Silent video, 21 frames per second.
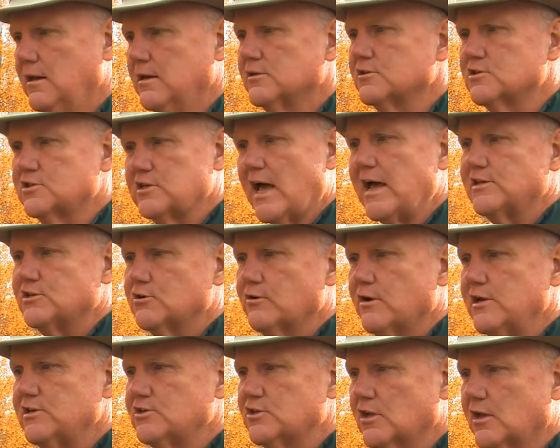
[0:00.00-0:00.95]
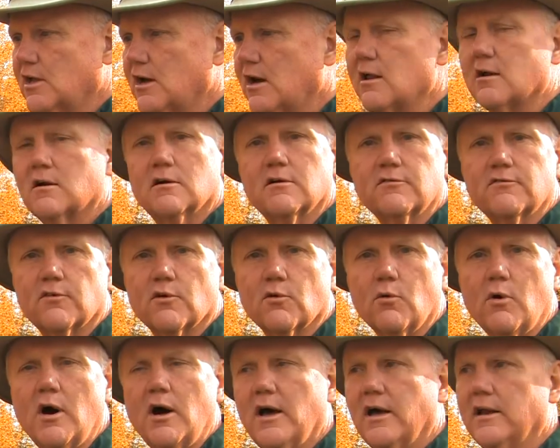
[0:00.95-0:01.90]
Saturates the color for
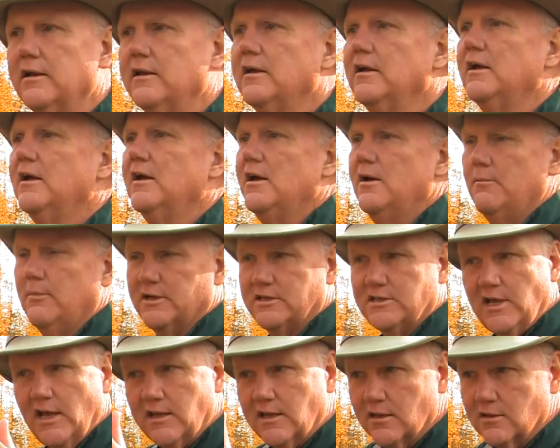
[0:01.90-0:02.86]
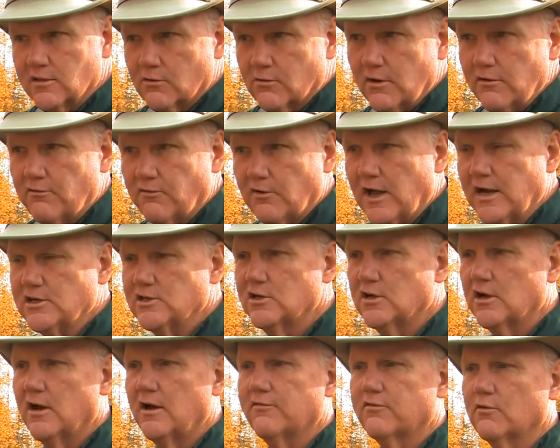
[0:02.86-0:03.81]
one, but taking the
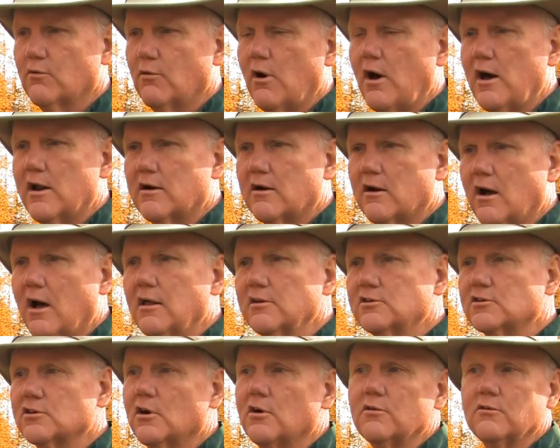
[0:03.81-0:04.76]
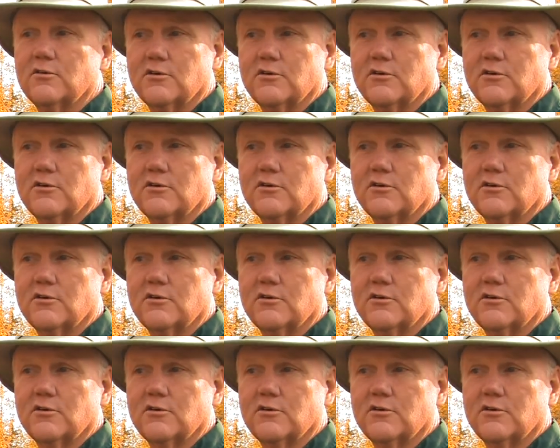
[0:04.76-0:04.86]
reflection off the water also